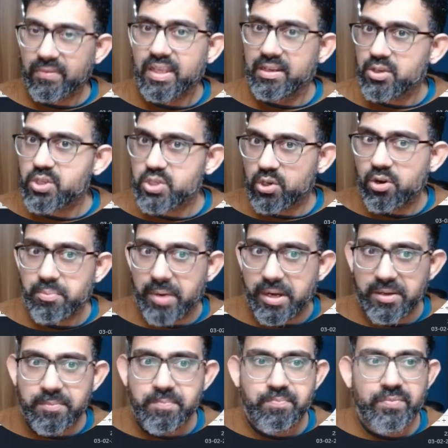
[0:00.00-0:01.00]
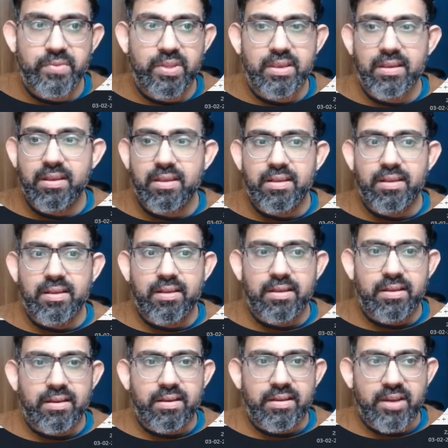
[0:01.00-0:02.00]
Looks a lot better.
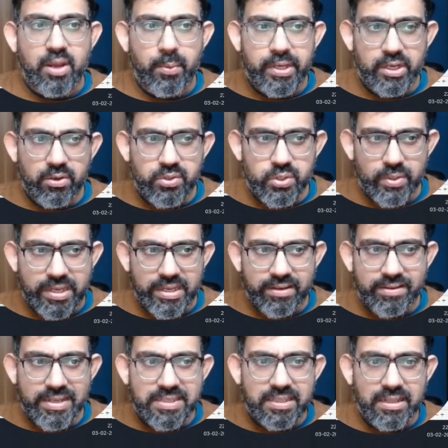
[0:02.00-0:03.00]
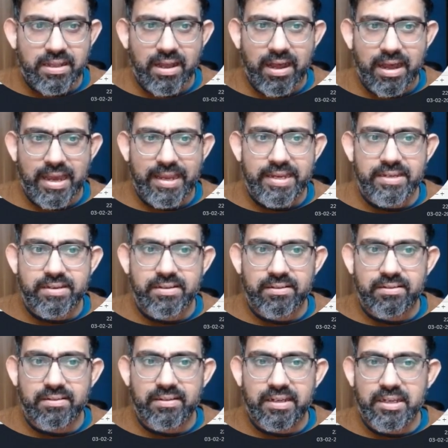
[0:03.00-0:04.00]
Now we can also increase the height
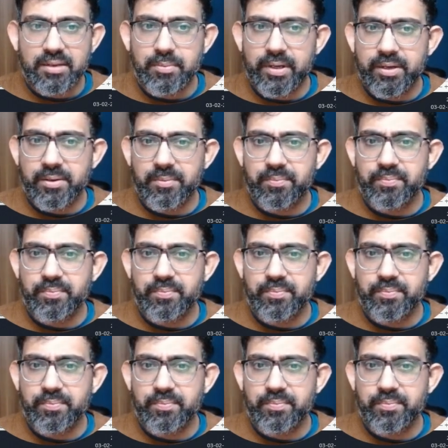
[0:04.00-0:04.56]
a little bit.